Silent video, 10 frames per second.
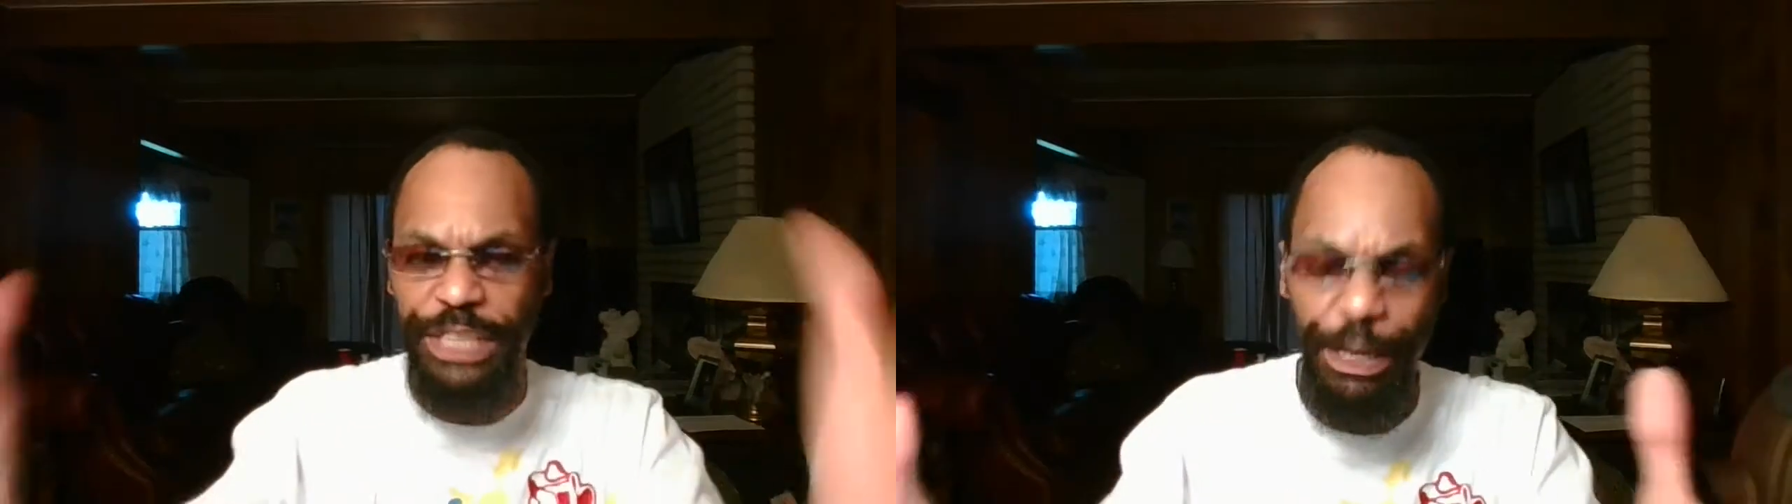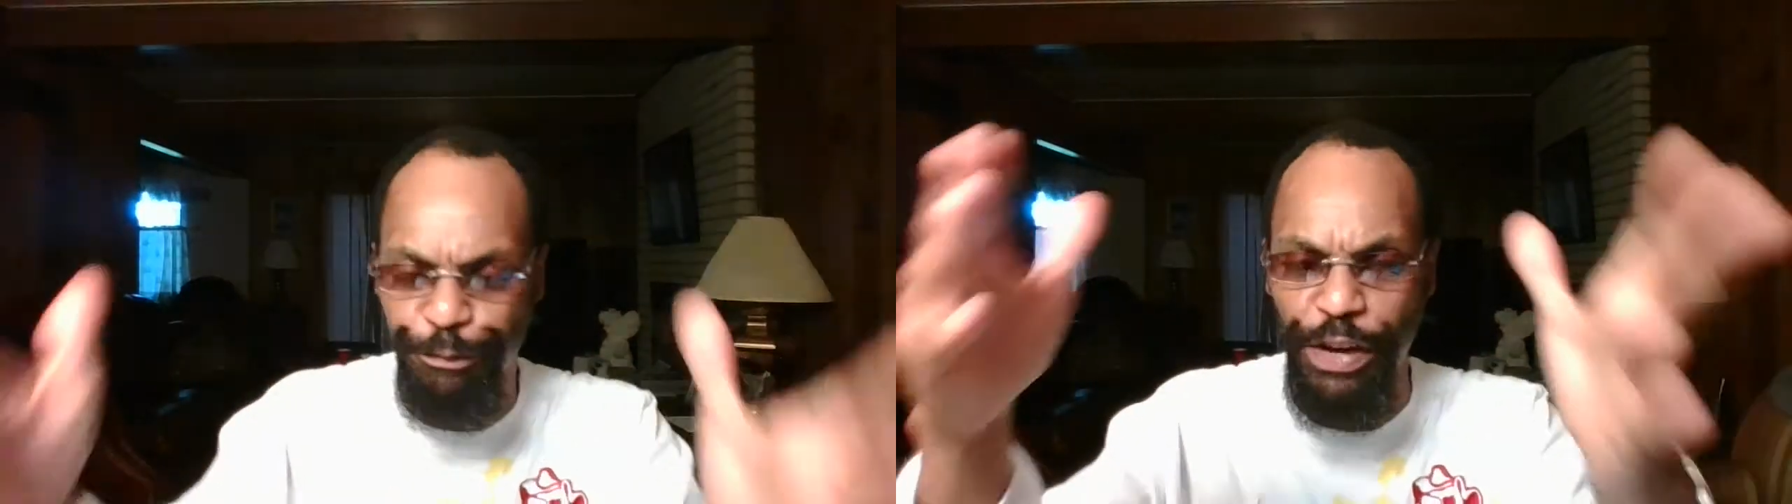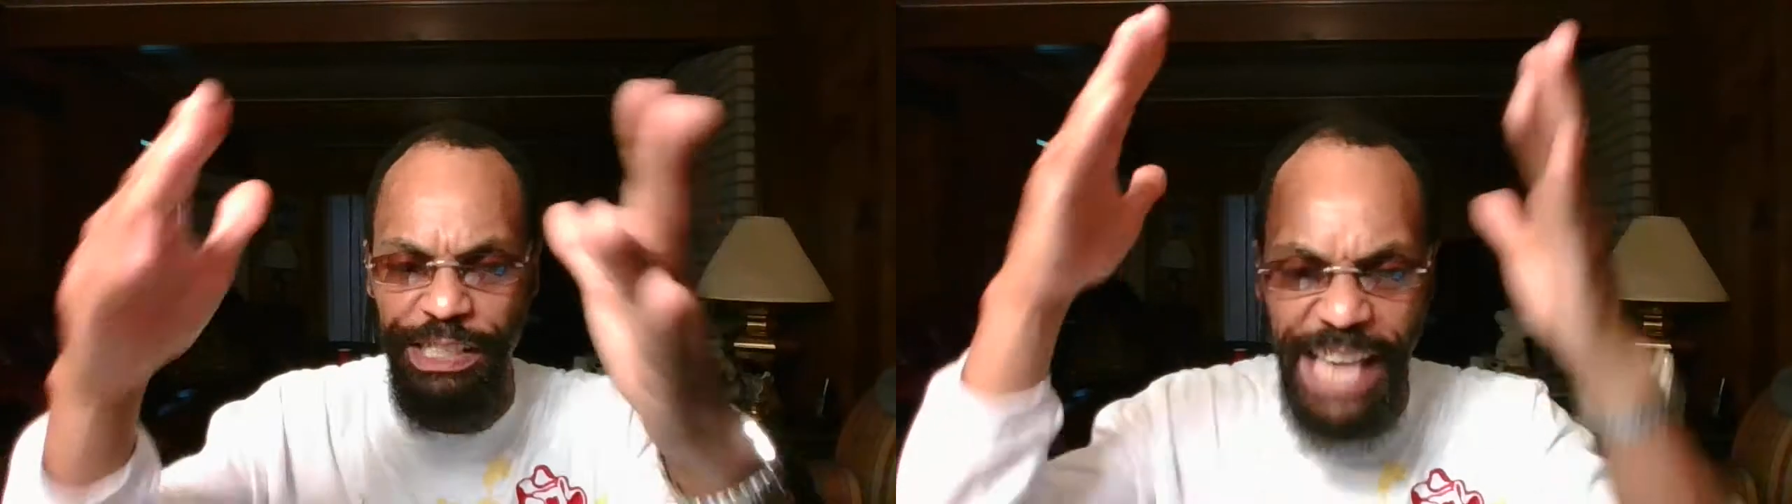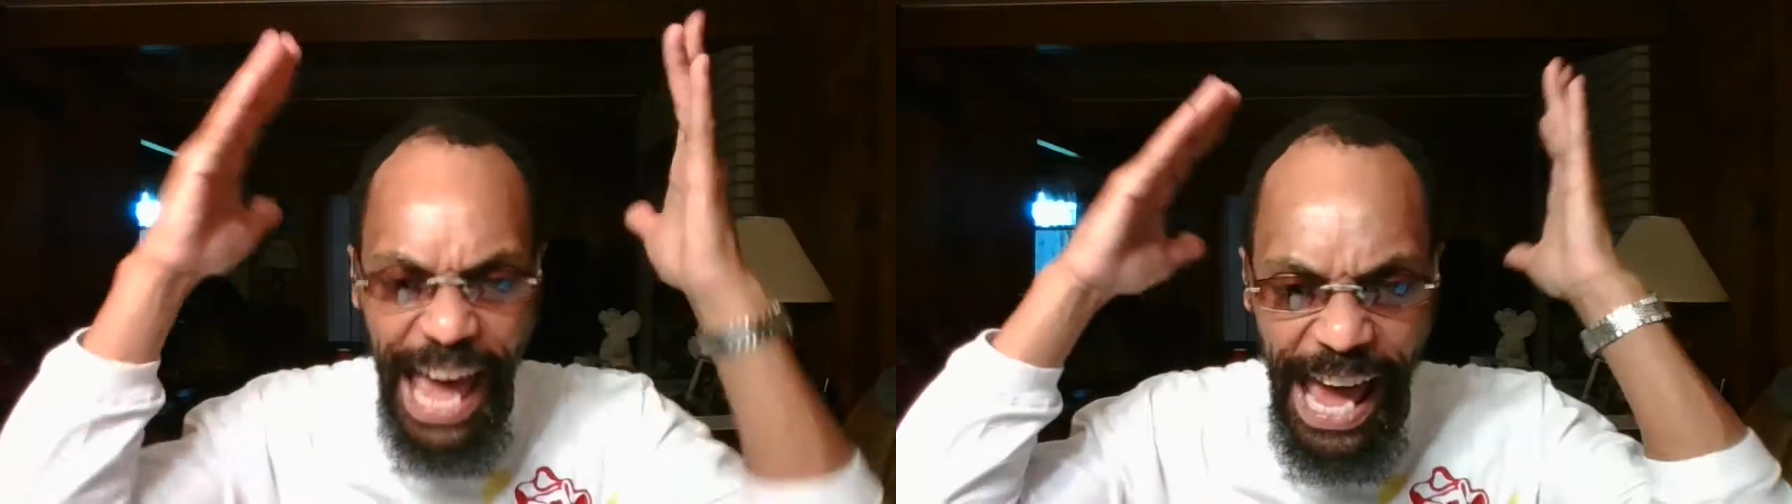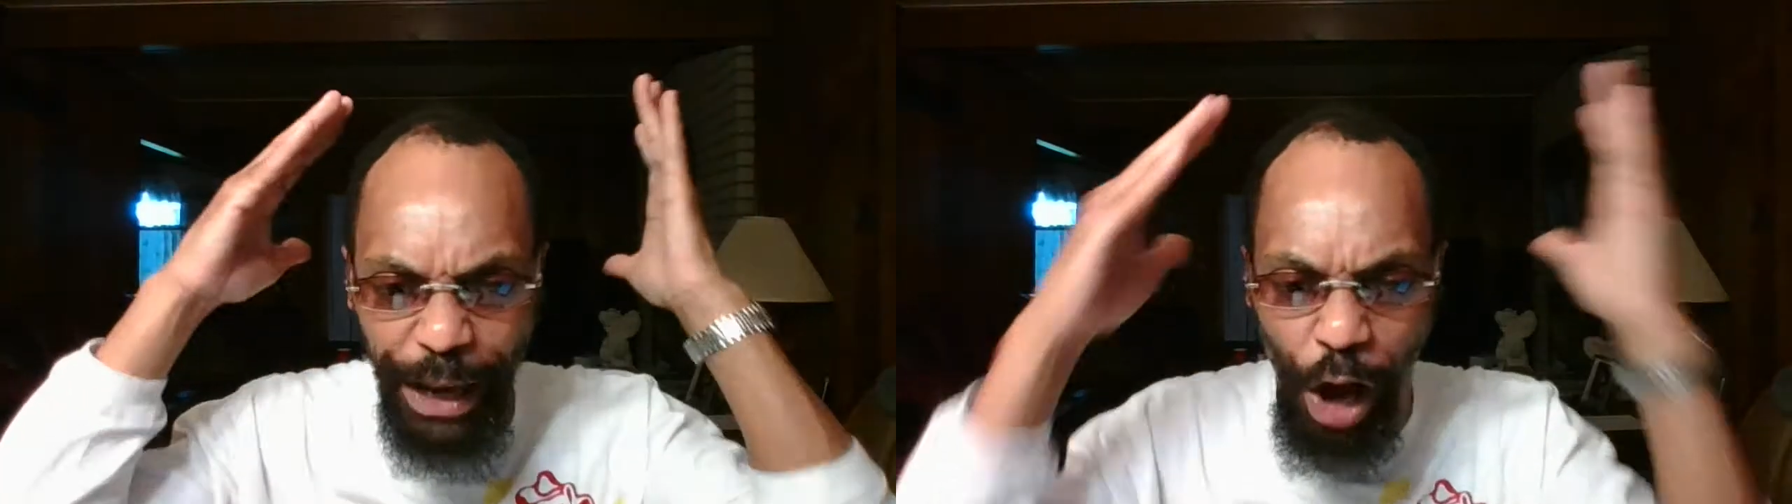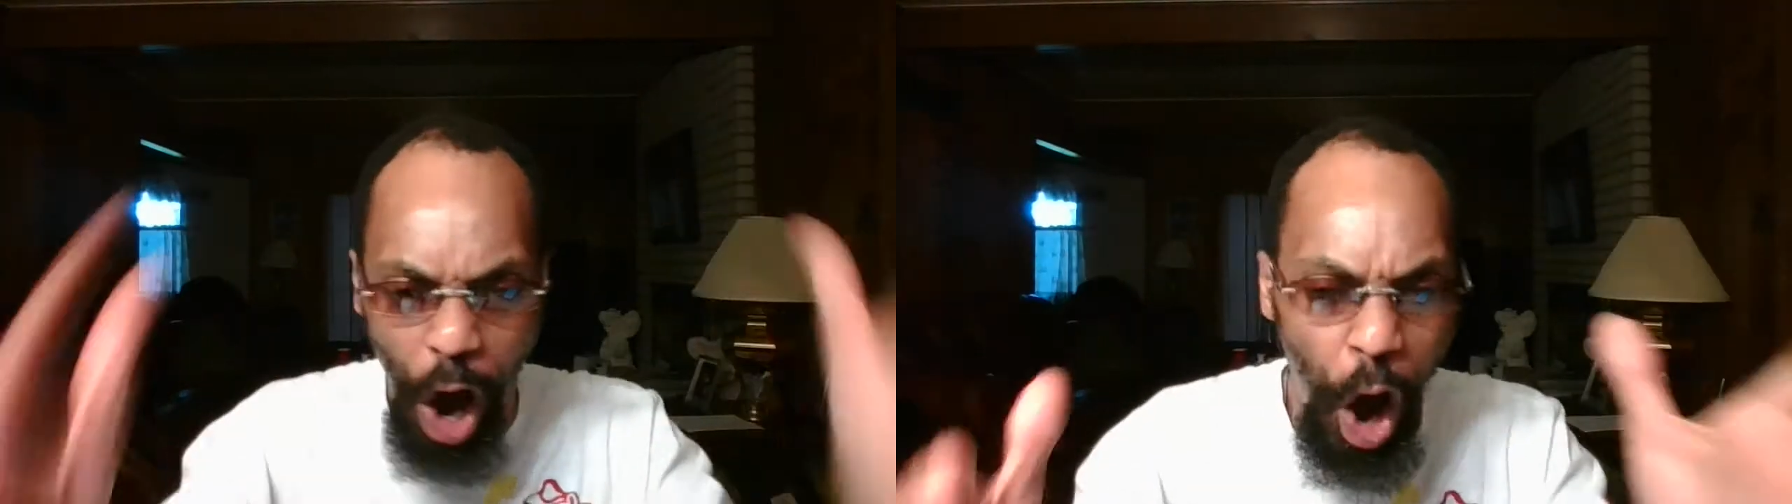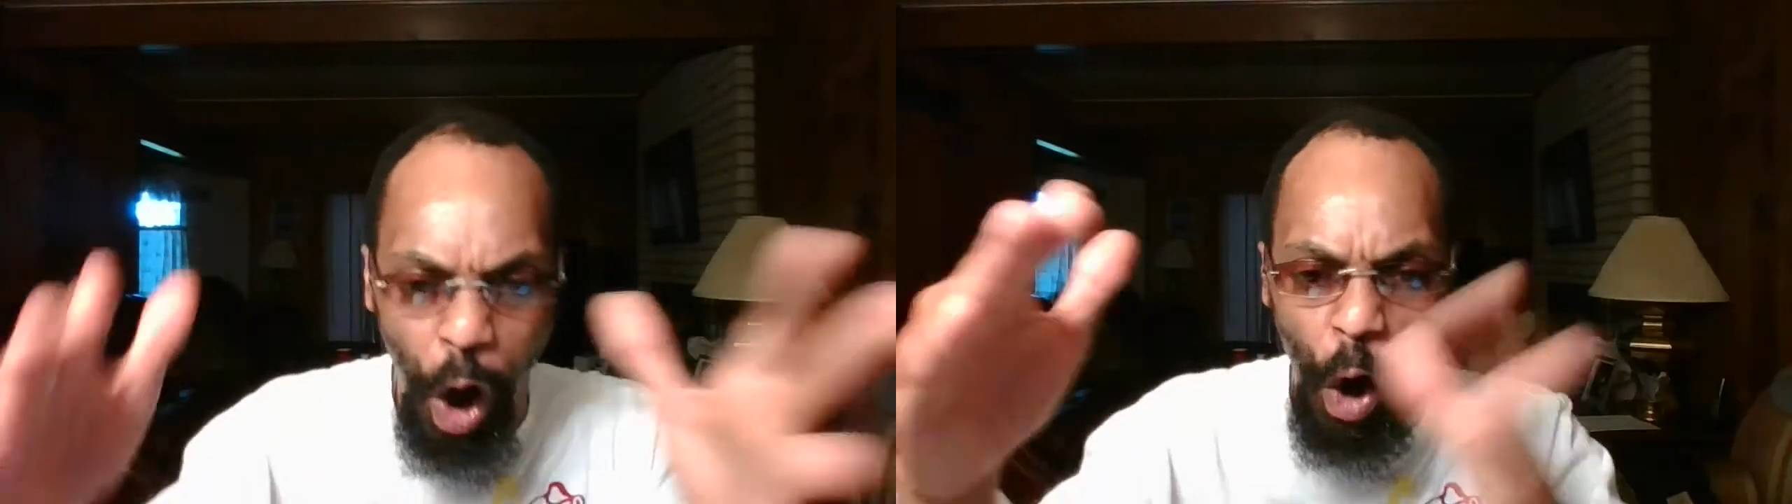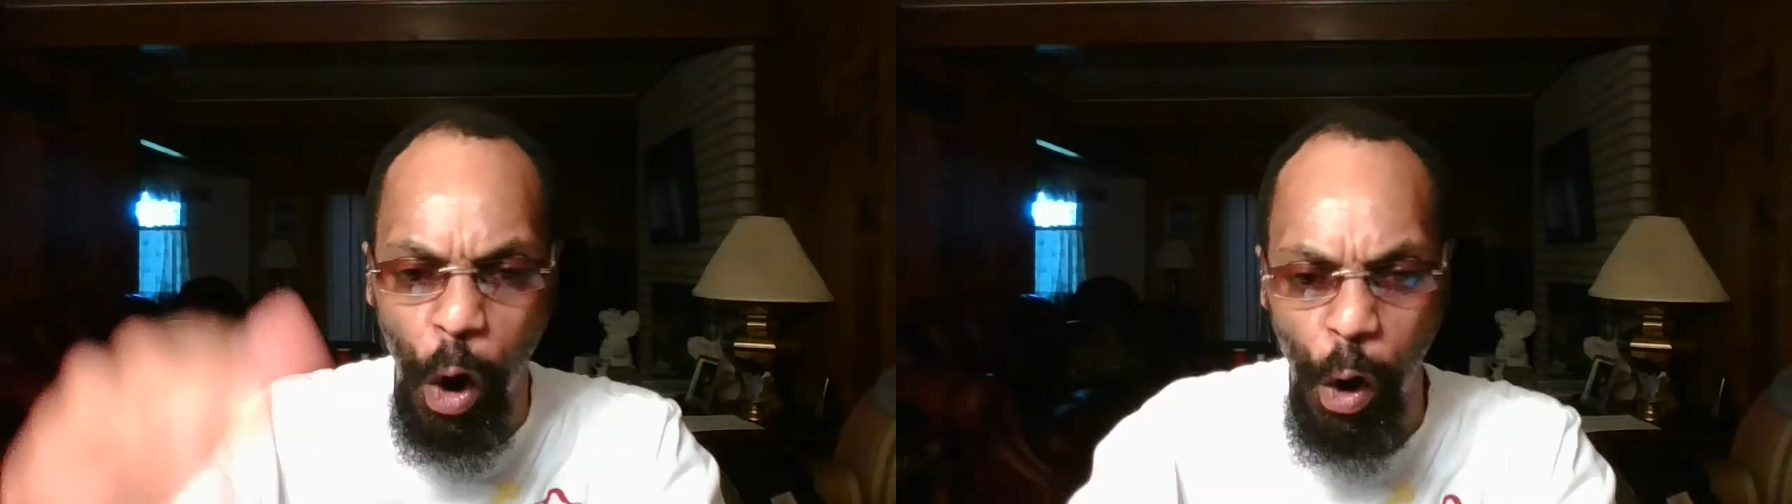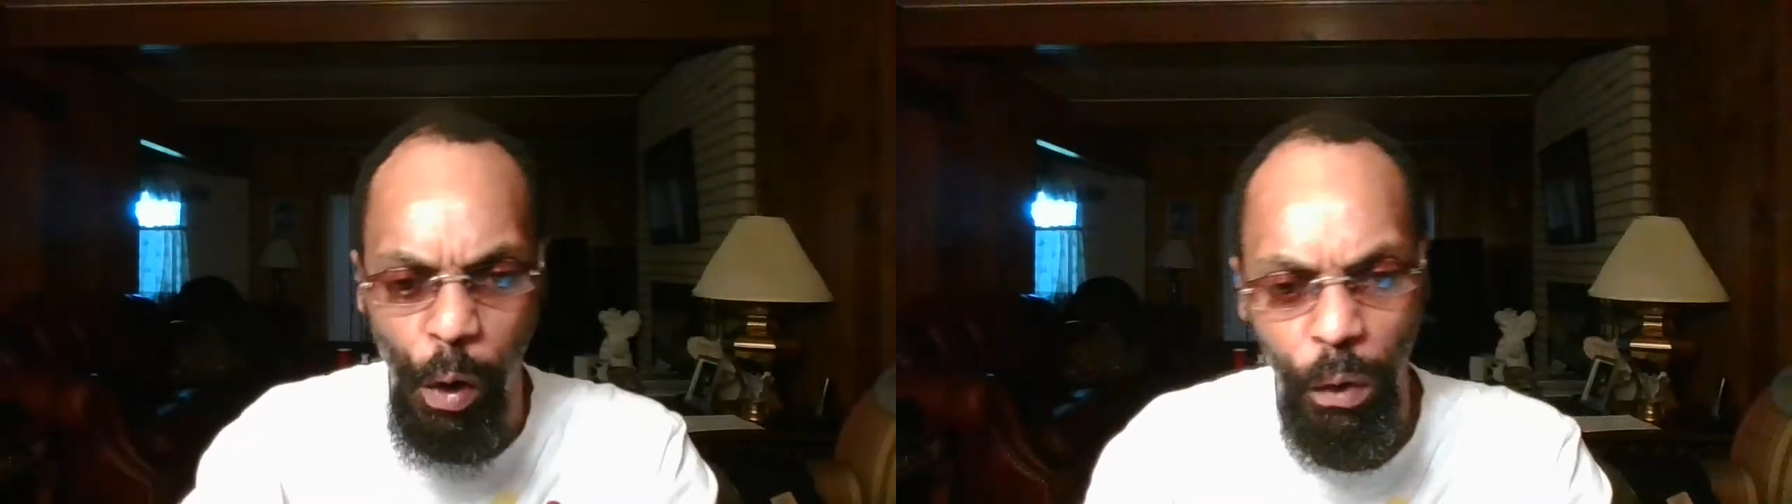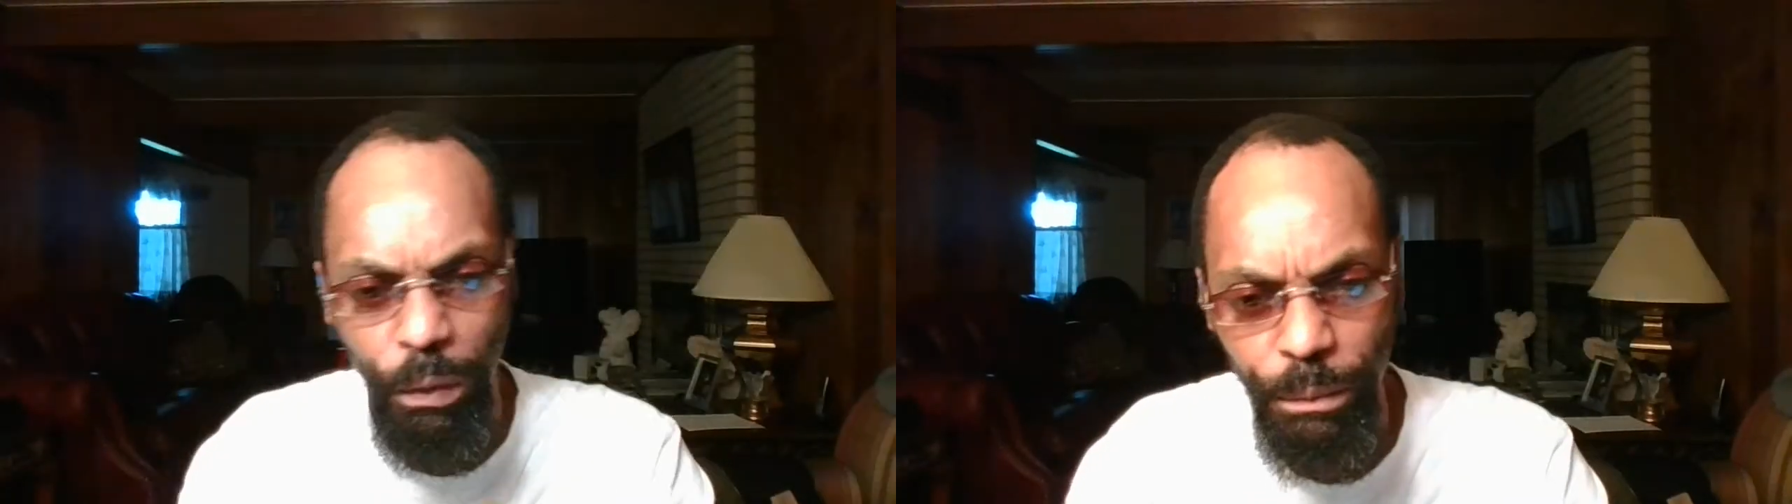difference at
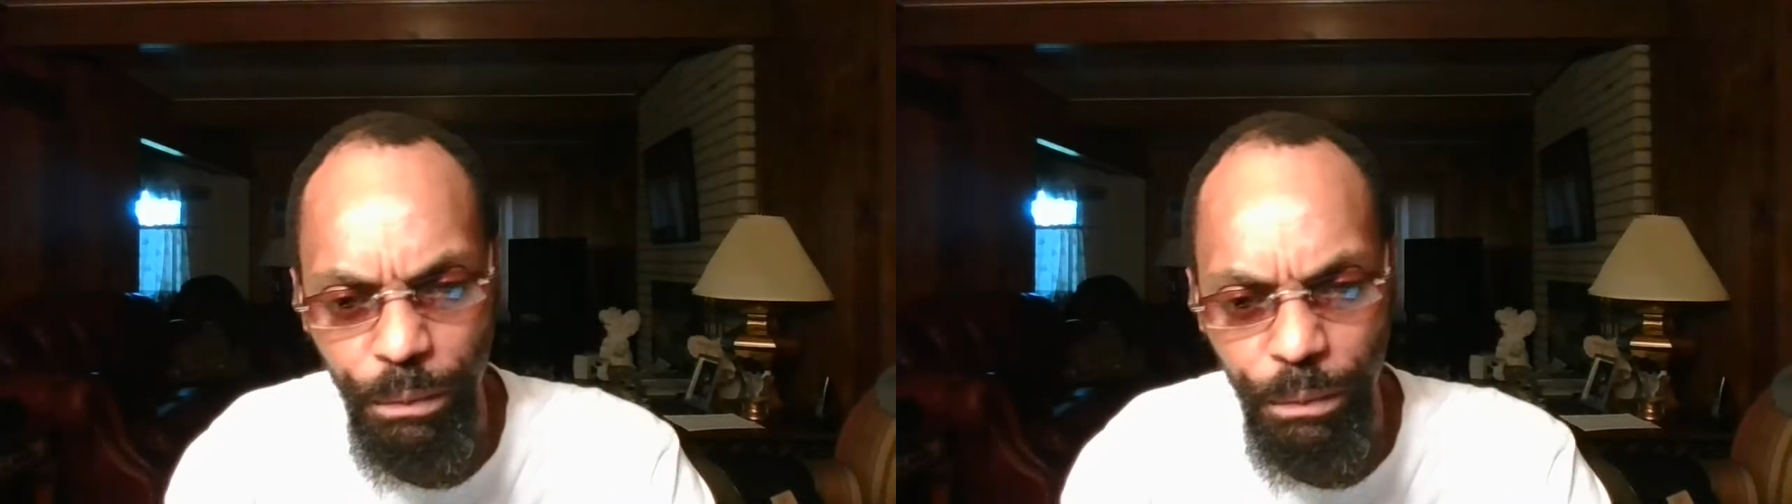all.